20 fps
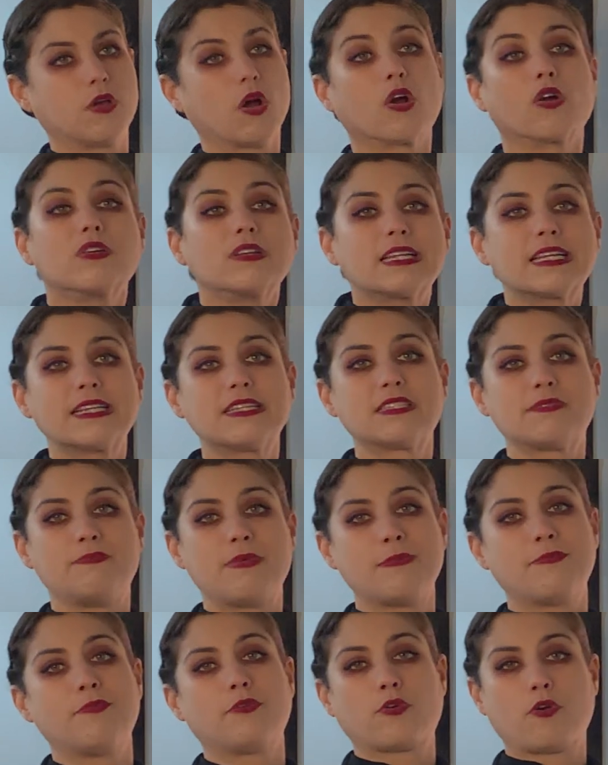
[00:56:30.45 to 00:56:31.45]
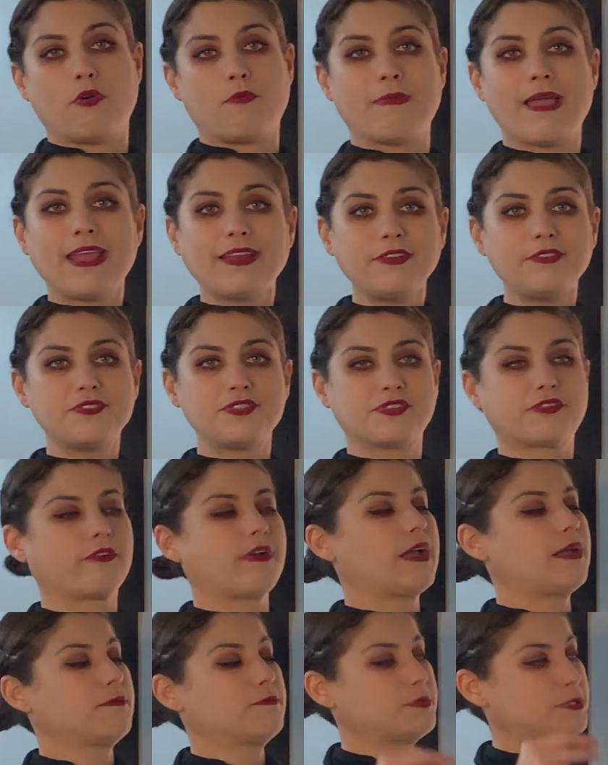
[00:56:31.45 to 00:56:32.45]
earliest biblical
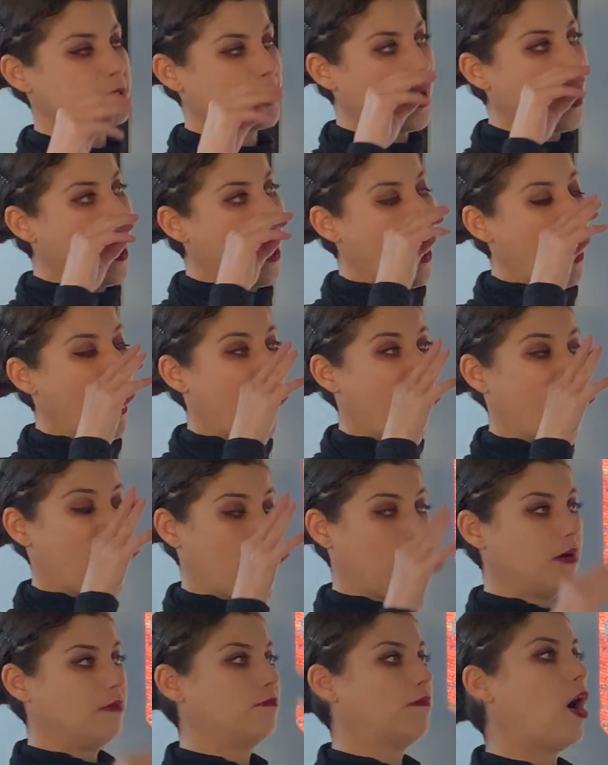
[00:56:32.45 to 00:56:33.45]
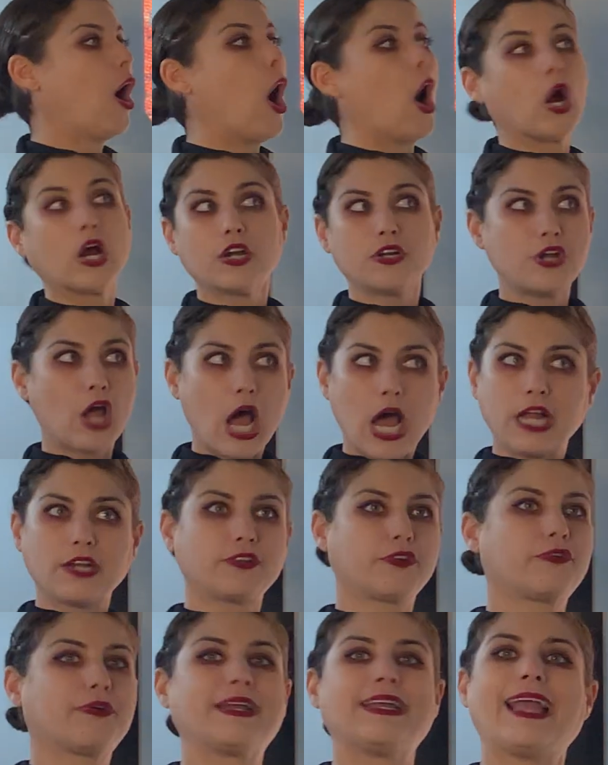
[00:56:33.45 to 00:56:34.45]
manuscripts um, are
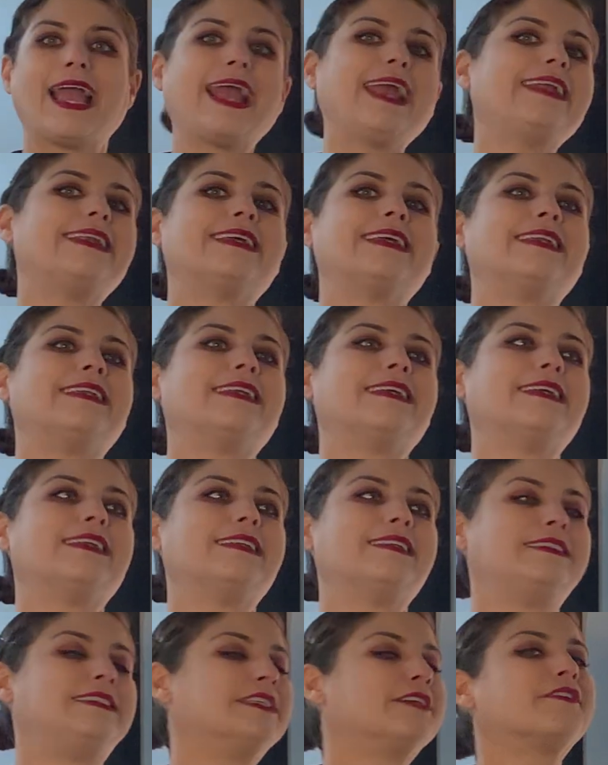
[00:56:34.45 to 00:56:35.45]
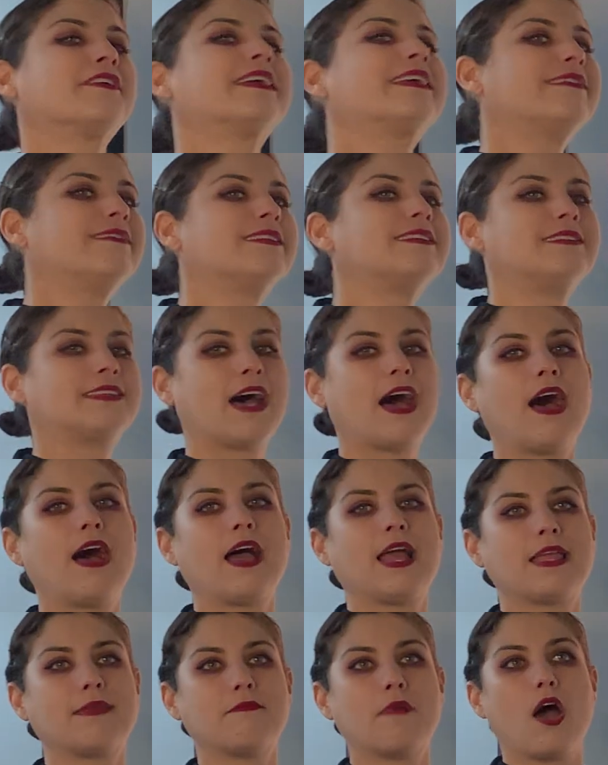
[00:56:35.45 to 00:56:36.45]
not created during the
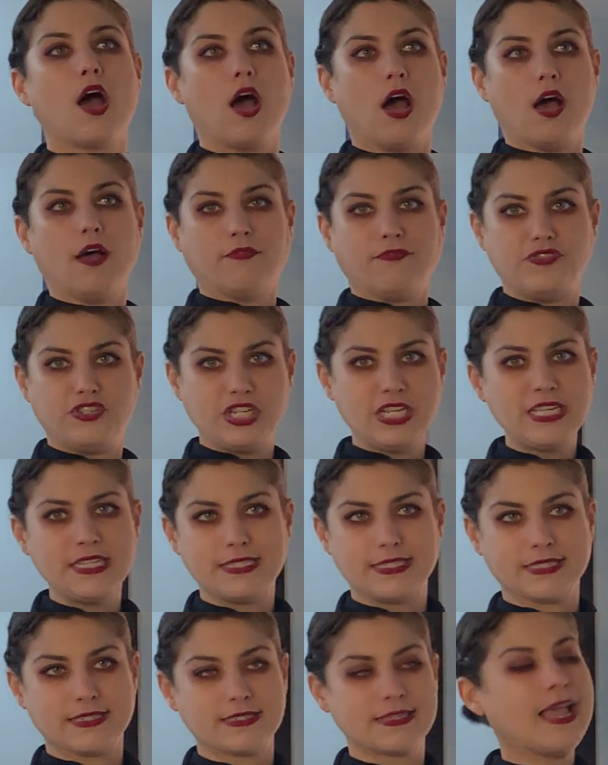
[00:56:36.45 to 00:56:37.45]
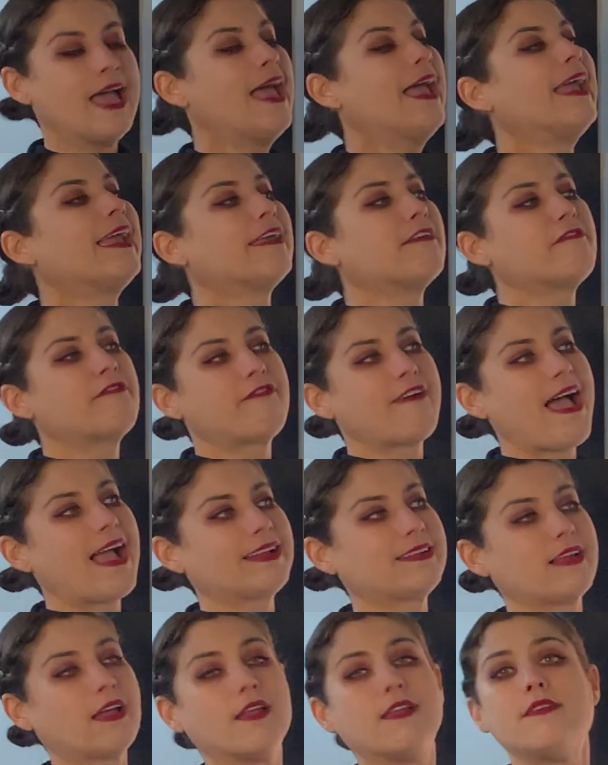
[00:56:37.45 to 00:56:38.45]
time of Jesus. In
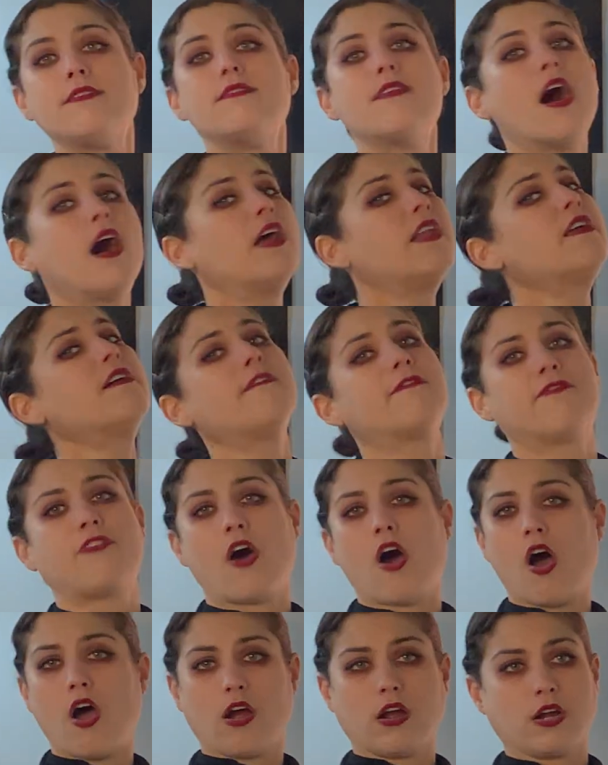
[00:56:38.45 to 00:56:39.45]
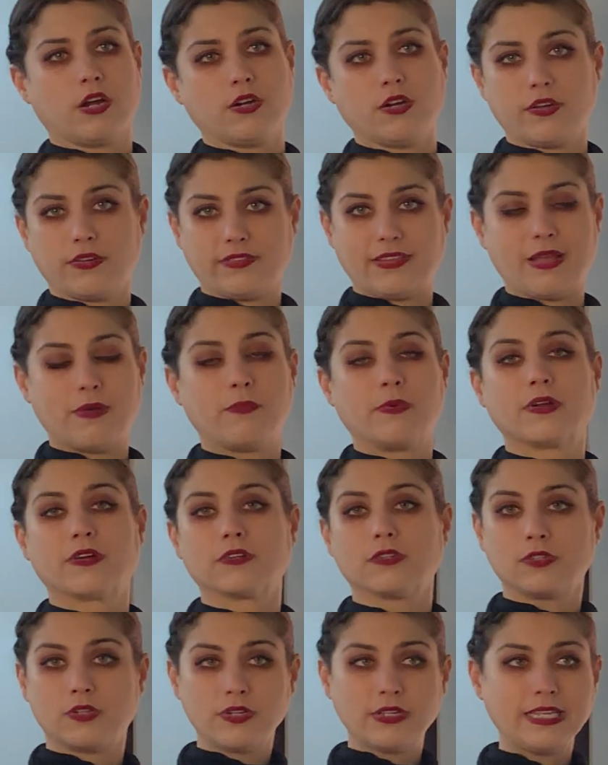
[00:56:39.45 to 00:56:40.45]
fact, none of the art that
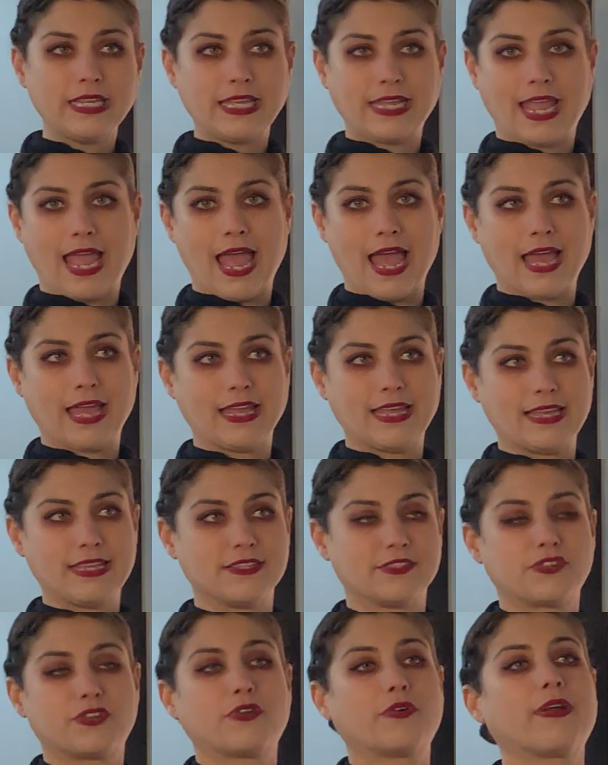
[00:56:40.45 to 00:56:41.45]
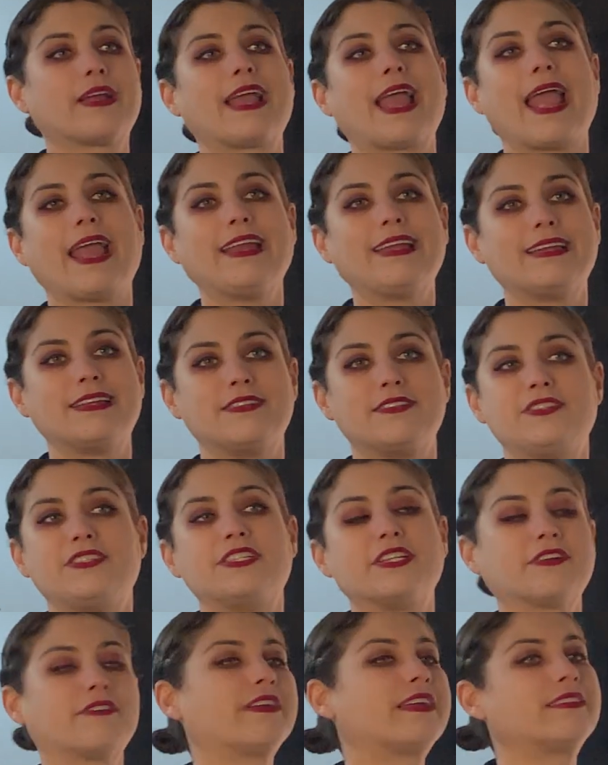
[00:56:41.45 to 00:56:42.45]
we're looking at is created
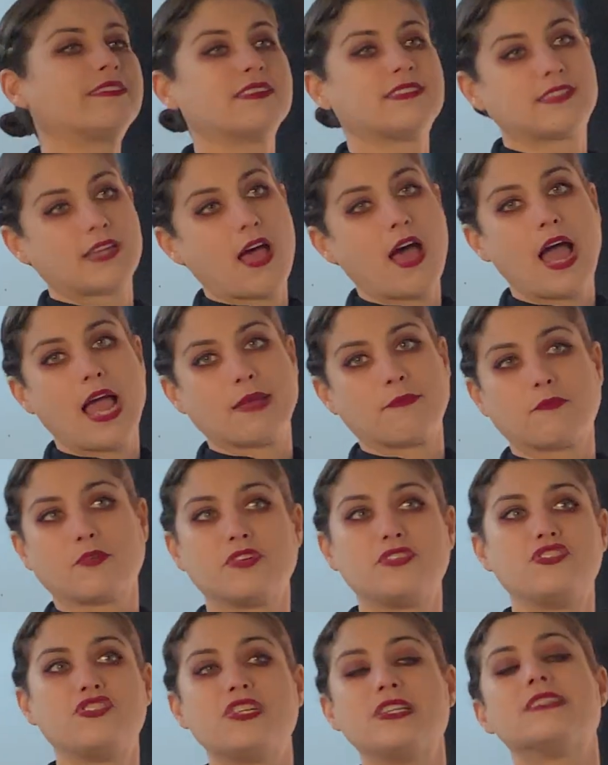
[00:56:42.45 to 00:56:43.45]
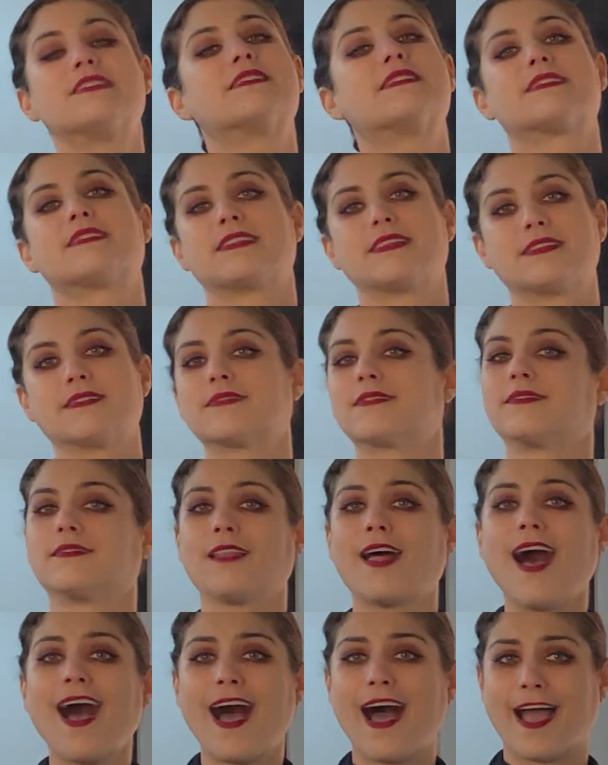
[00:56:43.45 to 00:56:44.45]
during the time when Jesus is
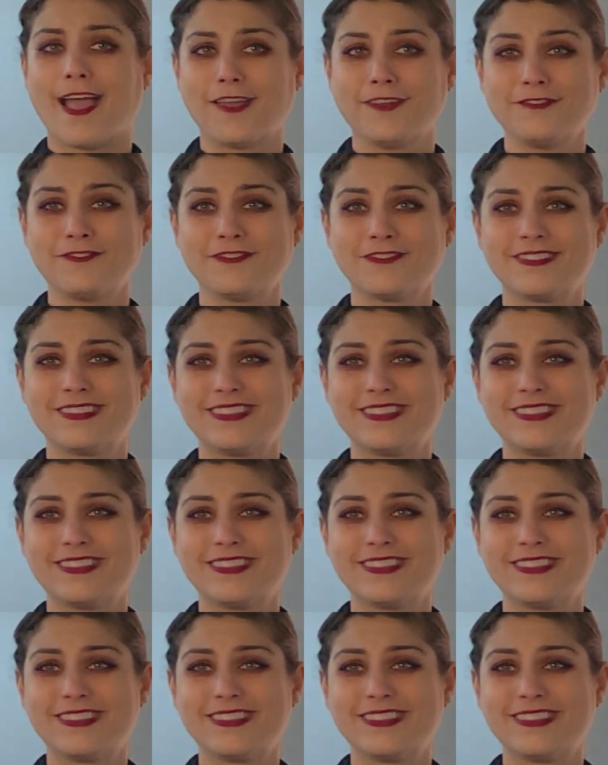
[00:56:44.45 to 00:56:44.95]
alive.